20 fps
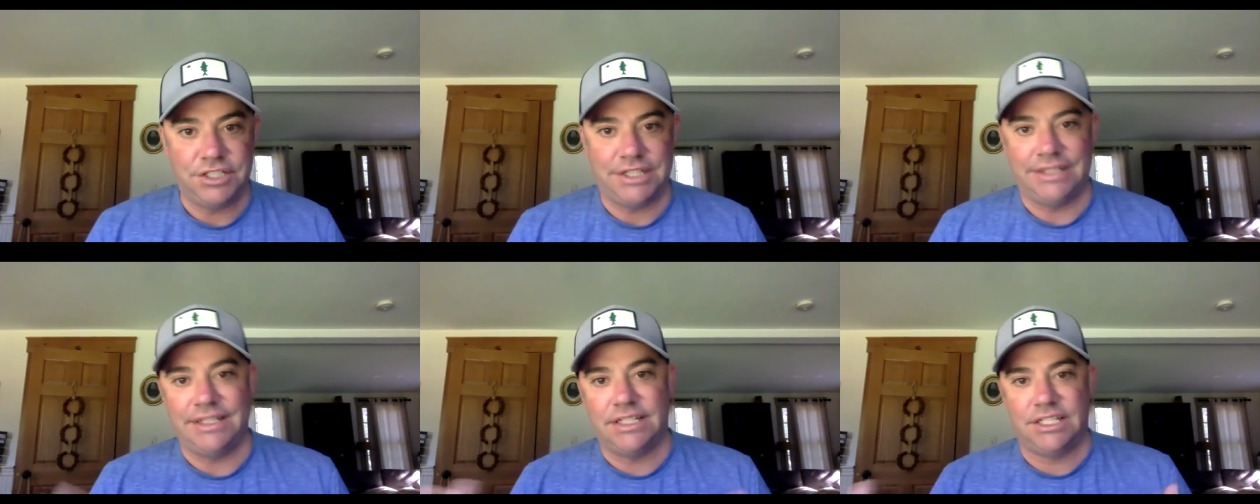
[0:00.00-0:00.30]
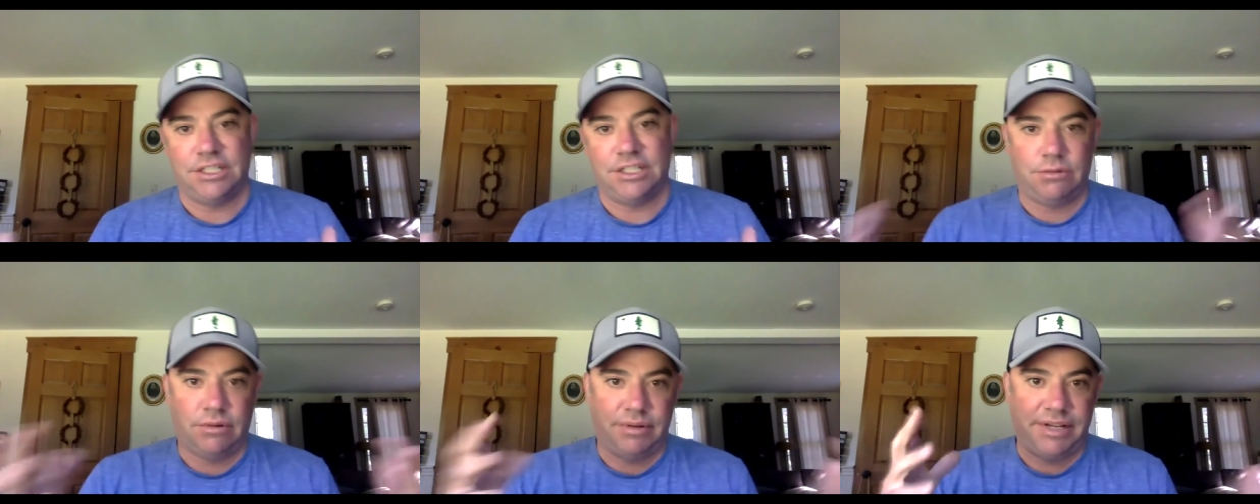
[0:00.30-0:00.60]
and this
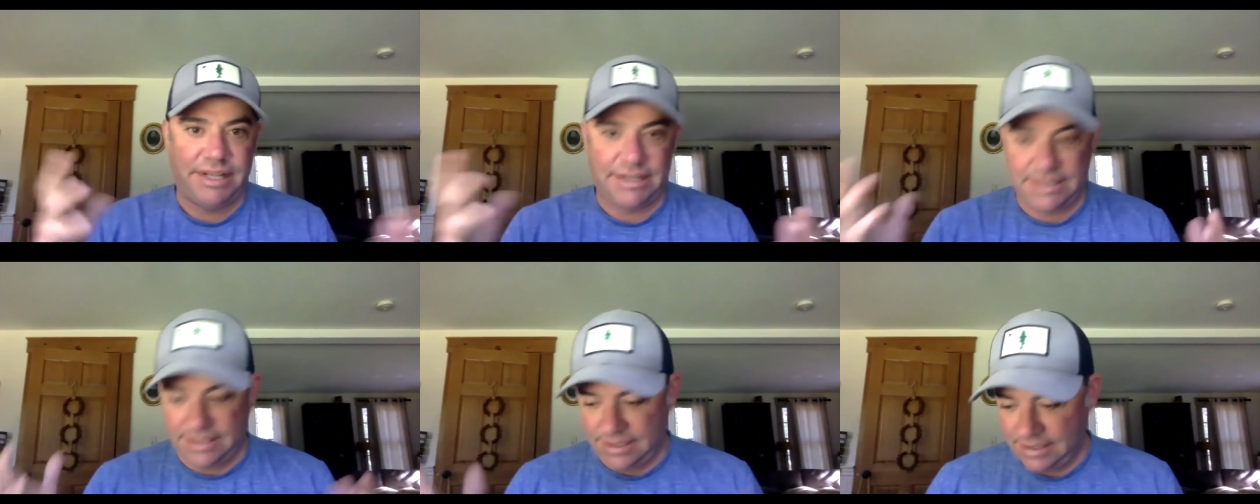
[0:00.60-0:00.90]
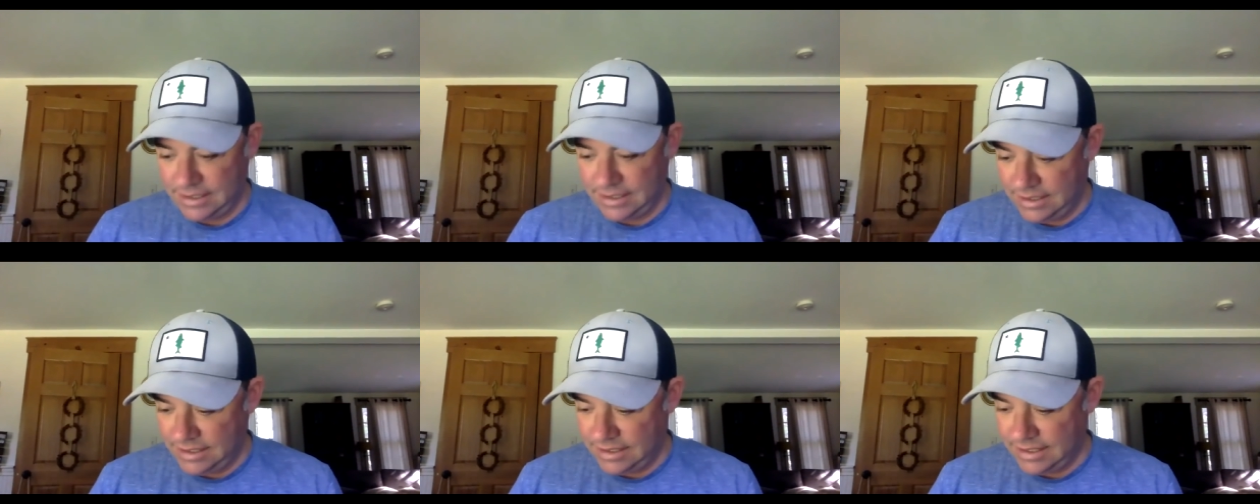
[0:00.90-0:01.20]
is where we get
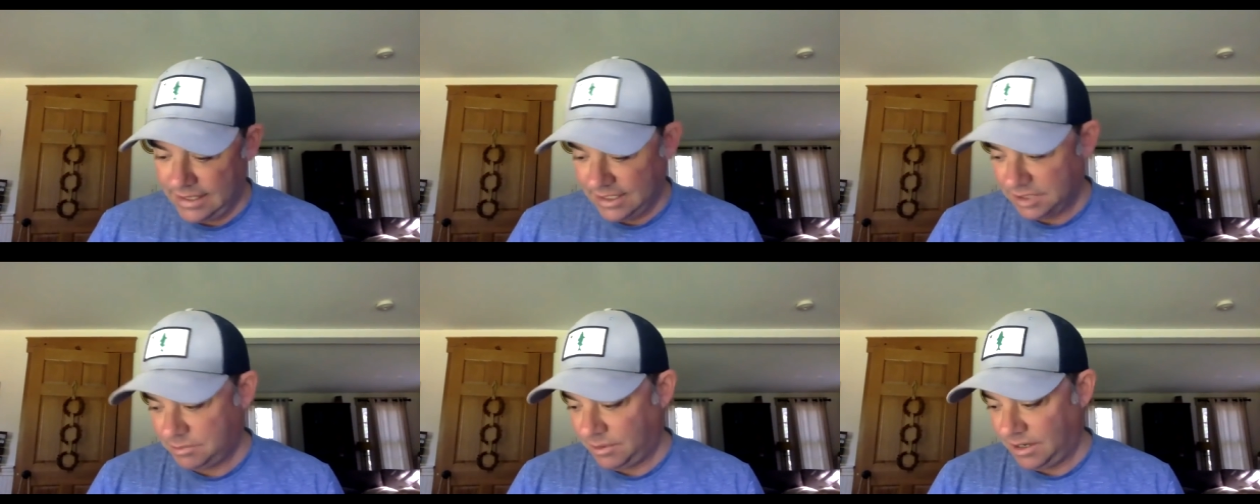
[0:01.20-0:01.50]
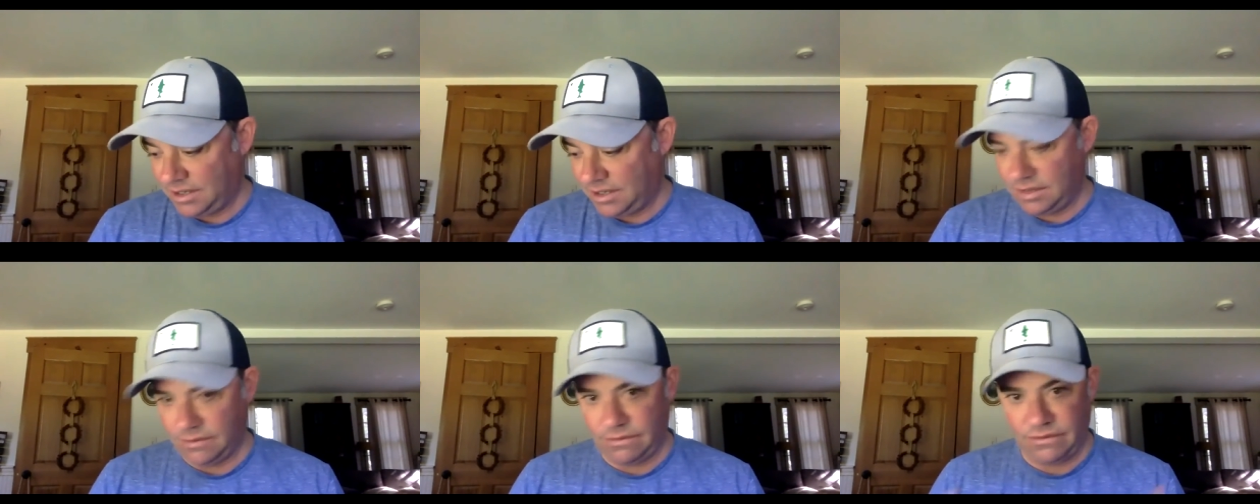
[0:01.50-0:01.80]
to the next
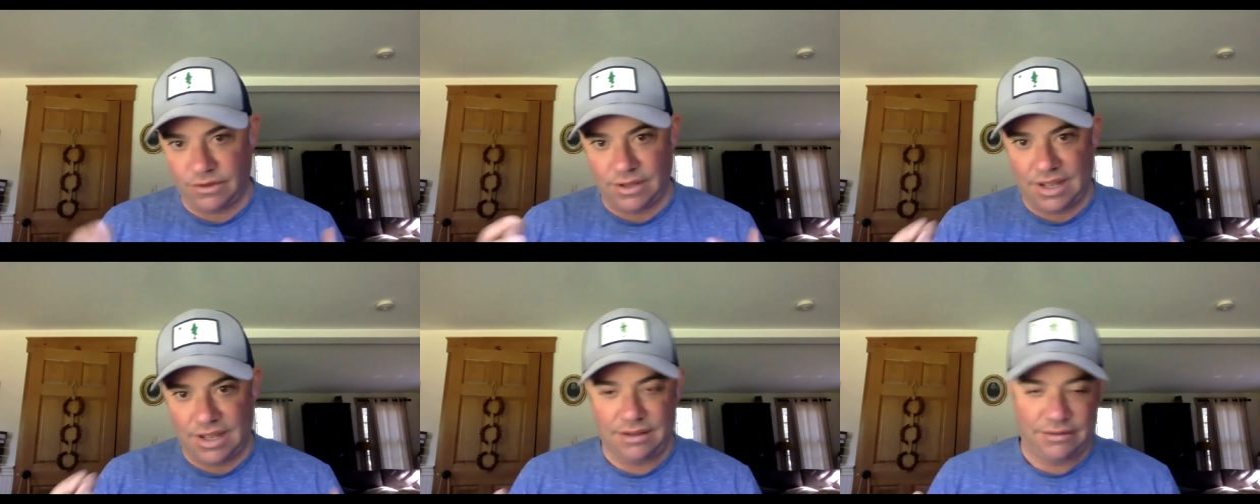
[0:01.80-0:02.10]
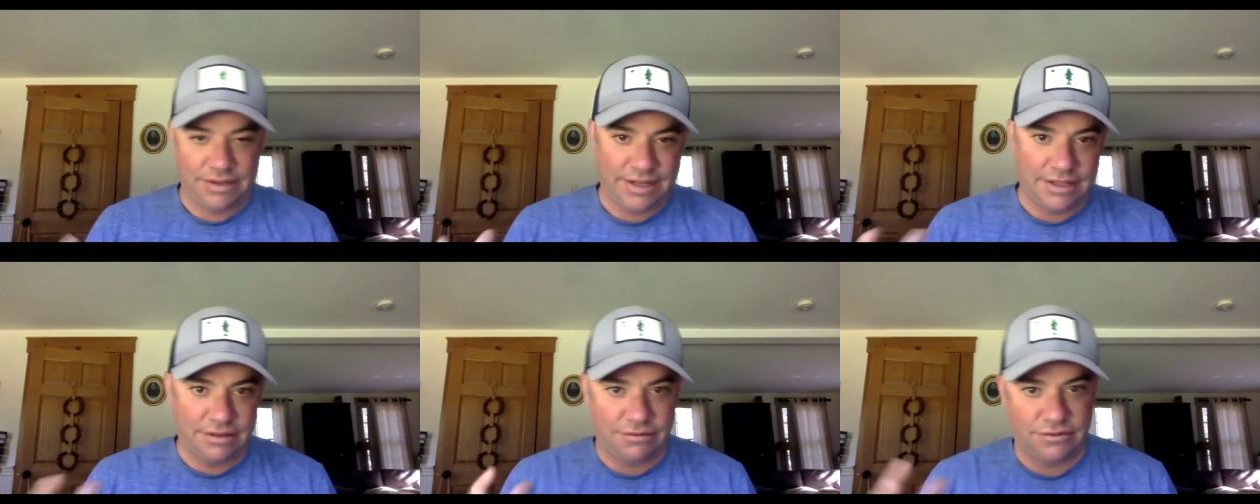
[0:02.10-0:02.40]
part, the
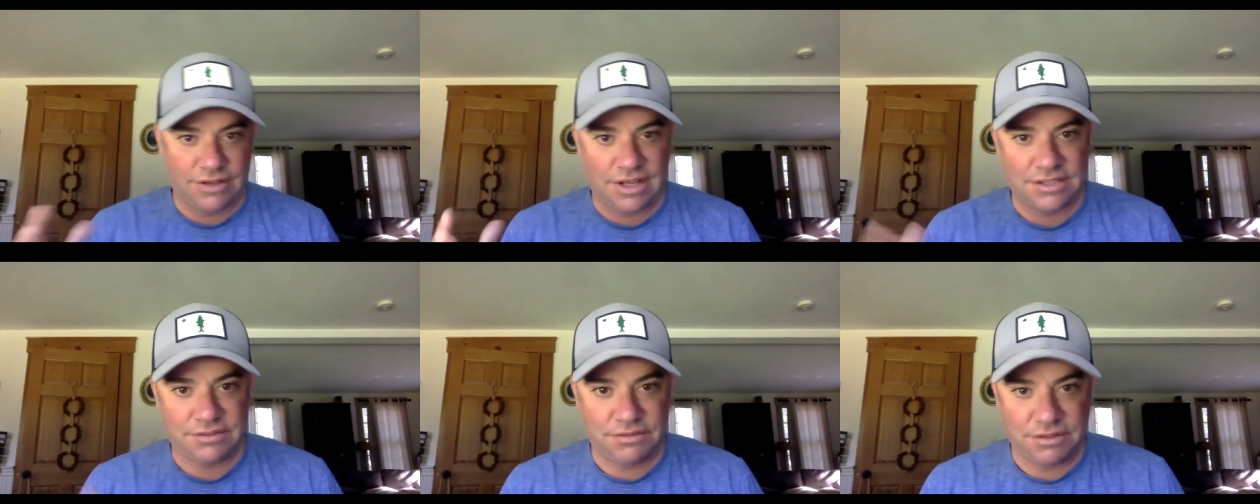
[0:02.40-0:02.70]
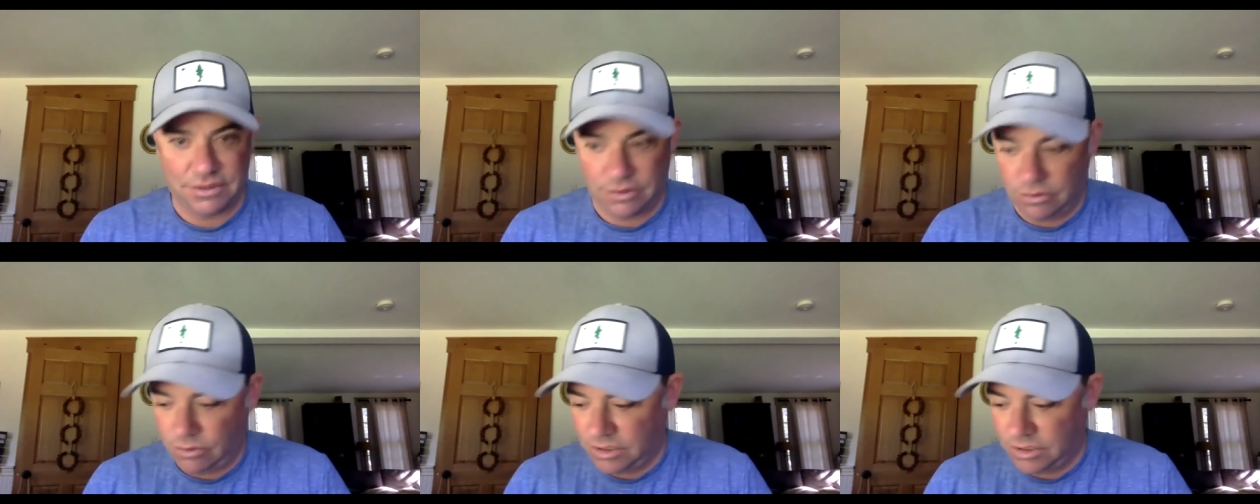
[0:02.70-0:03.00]
philosophy of
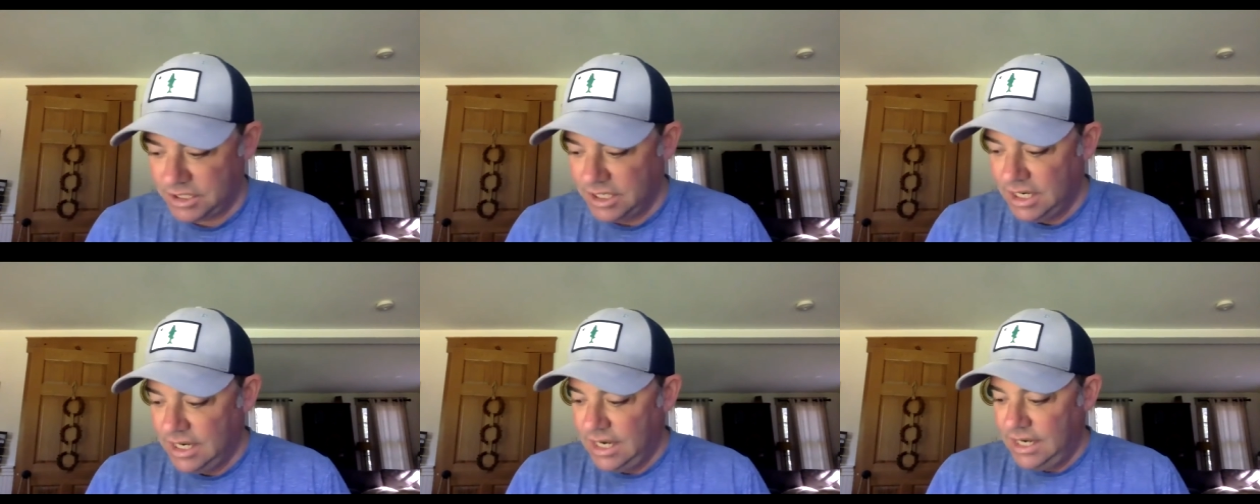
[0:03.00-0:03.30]
the course.